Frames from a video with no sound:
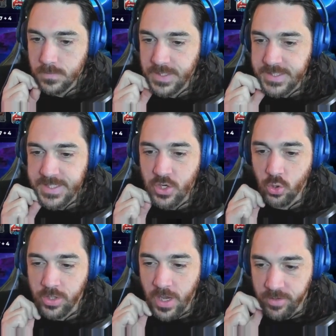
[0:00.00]
This is a
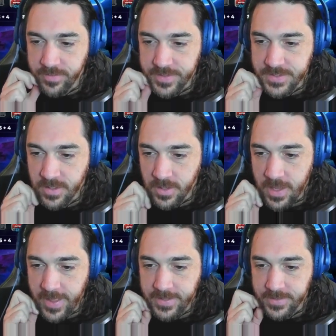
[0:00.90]
cool cover of this song.
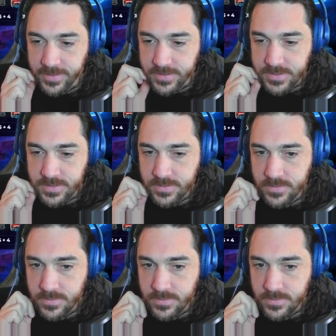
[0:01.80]
I like this.